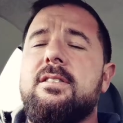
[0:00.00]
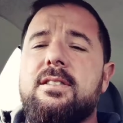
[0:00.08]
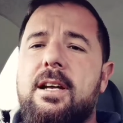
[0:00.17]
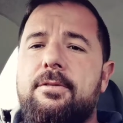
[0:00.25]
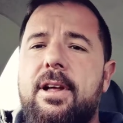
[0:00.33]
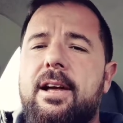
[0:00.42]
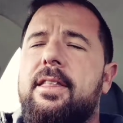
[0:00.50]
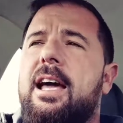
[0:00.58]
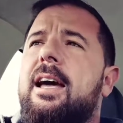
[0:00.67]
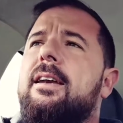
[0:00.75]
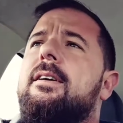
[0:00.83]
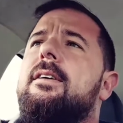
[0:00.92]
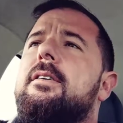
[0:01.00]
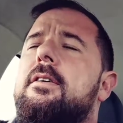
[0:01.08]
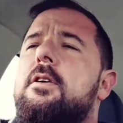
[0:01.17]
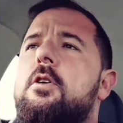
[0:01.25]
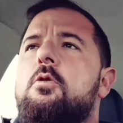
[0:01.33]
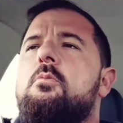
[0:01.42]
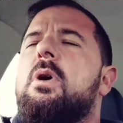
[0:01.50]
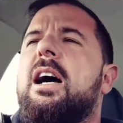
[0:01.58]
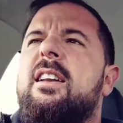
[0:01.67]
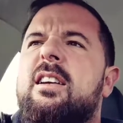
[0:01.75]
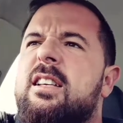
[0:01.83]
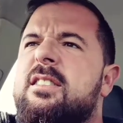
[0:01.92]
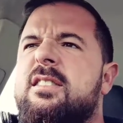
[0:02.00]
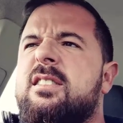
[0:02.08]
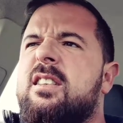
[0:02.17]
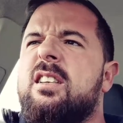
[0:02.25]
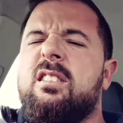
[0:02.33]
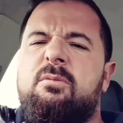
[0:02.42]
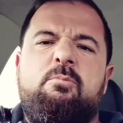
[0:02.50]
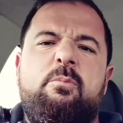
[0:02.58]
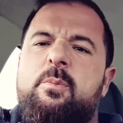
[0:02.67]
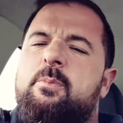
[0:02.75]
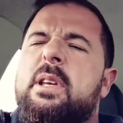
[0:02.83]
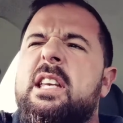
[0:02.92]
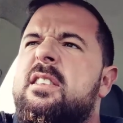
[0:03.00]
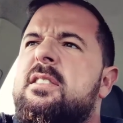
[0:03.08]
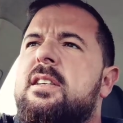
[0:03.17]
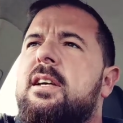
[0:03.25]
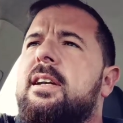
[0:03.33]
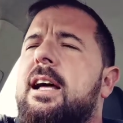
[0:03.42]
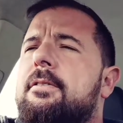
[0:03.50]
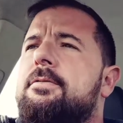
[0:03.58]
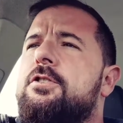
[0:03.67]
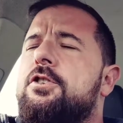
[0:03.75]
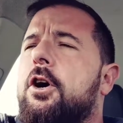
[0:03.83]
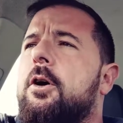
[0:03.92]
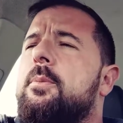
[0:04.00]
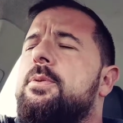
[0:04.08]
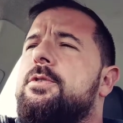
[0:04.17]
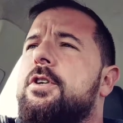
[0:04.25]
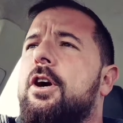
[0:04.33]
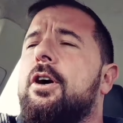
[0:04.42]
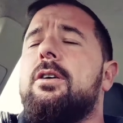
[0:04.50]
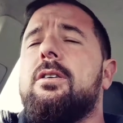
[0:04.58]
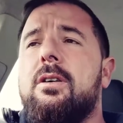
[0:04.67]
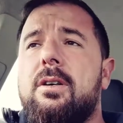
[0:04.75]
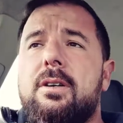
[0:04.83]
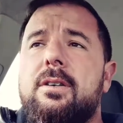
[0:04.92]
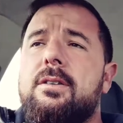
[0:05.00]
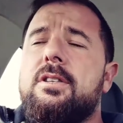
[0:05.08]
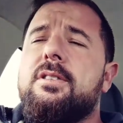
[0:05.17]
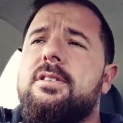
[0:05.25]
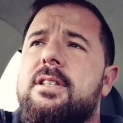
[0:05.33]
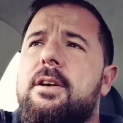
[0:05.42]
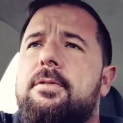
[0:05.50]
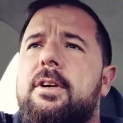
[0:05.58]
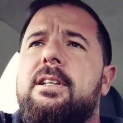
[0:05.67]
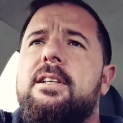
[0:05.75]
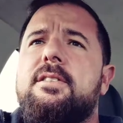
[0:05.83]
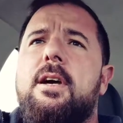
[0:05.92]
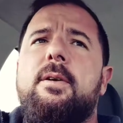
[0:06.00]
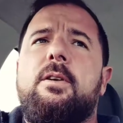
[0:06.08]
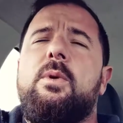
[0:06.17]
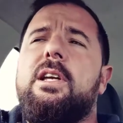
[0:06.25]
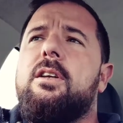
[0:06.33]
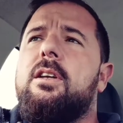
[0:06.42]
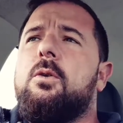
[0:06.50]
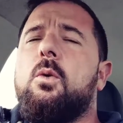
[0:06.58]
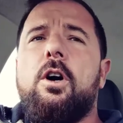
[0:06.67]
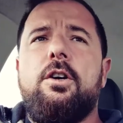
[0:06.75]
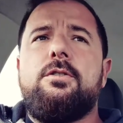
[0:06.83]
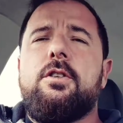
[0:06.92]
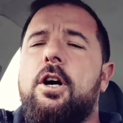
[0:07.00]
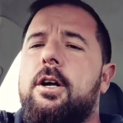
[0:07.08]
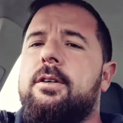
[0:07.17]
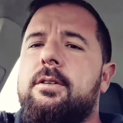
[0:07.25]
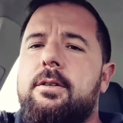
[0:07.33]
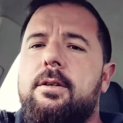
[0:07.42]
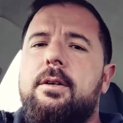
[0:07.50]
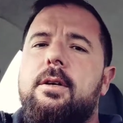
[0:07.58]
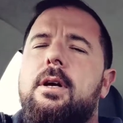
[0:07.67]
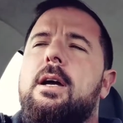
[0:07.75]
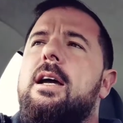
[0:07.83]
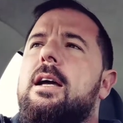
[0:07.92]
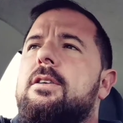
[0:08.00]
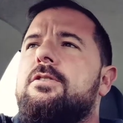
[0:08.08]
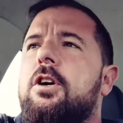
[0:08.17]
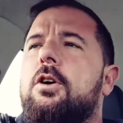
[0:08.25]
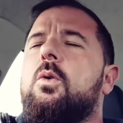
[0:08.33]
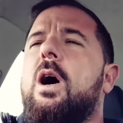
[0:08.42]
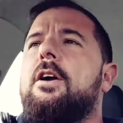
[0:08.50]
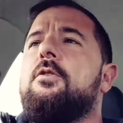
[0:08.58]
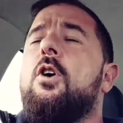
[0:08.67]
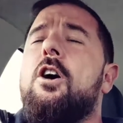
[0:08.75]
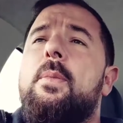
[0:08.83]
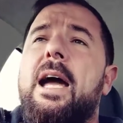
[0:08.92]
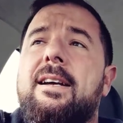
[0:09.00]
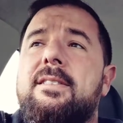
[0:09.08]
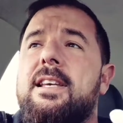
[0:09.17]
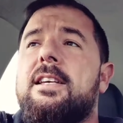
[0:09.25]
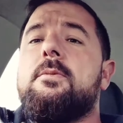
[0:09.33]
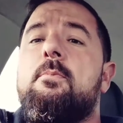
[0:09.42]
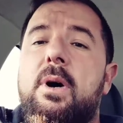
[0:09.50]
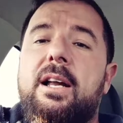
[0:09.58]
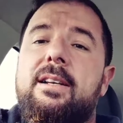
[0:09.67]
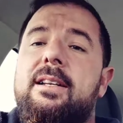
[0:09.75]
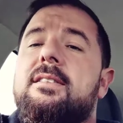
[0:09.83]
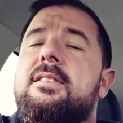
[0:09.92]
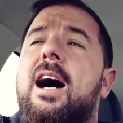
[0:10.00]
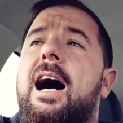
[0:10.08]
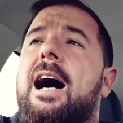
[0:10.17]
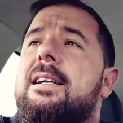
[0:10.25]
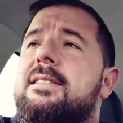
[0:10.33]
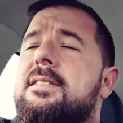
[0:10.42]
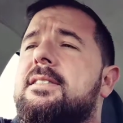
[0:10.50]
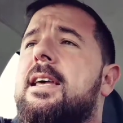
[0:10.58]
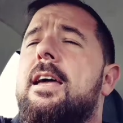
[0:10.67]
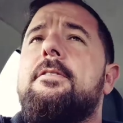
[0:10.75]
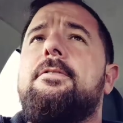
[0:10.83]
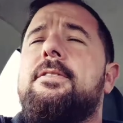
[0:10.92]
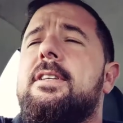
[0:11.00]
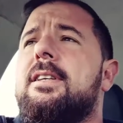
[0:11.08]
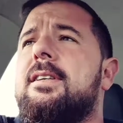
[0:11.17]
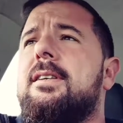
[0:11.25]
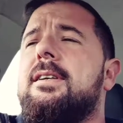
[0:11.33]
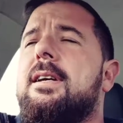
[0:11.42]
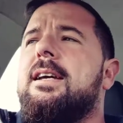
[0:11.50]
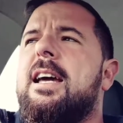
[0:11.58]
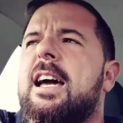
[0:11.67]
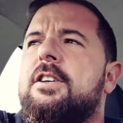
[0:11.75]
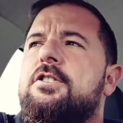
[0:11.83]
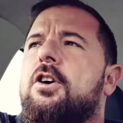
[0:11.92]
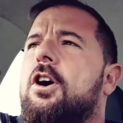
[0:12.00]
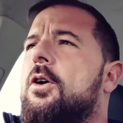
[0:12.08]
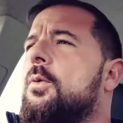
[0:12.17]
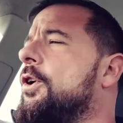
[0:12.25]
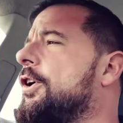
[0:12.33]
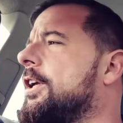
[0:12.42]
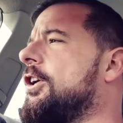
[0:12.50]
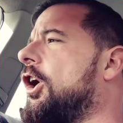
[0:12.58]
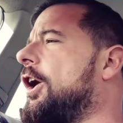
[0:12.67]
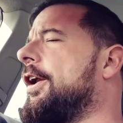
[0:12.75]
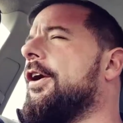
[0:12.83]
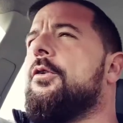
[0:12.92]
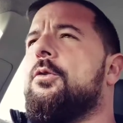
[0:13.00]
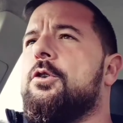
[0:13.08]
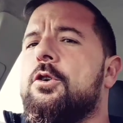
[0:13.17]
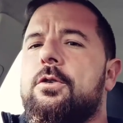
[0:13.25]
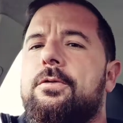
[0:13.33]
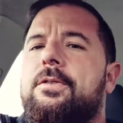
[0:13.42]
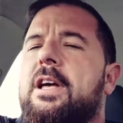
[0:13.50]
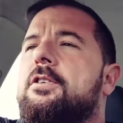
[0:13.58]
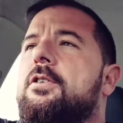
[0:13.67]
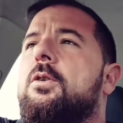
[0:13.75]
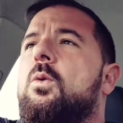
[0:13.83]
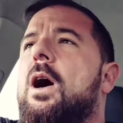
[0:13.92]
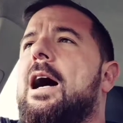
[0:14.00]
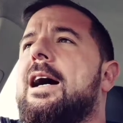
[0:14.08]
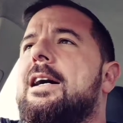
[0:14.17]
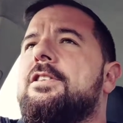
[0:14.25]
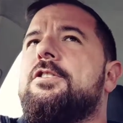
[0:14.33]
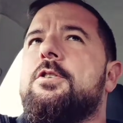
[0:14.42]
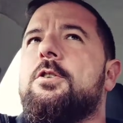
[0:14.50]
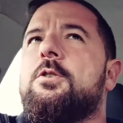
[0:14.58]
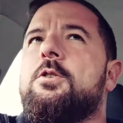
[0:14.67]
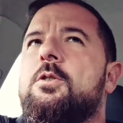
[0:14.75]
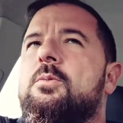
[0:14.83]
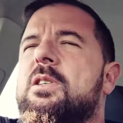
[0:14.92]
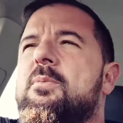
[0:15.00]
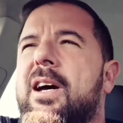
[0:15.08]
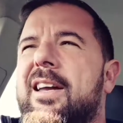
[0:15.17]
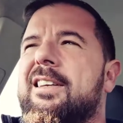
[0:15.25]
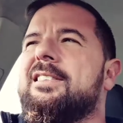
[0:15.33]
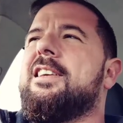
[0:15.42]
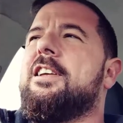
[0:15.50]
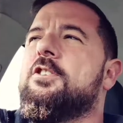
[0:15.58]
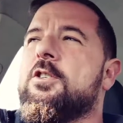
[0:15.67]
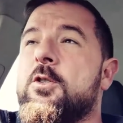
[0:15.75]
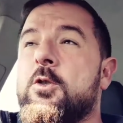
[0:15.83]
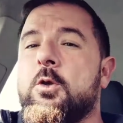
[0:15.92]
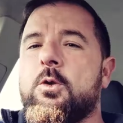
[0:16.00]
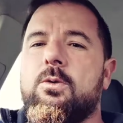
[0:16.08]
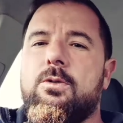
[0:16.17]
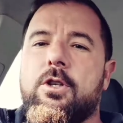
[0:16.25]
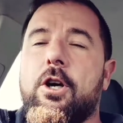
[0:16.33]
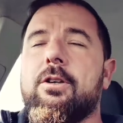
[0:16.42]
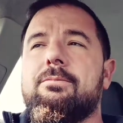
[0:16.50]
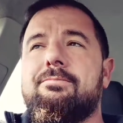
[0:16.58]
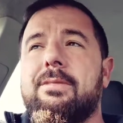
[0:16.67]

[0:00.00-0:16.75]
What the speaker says: and stuff like that, but it's a easy enough job. So this is definitely something we can quote on. It's not quite rope access, but it is heart safety, as you are working on a roof that requires you to be paying attention to. So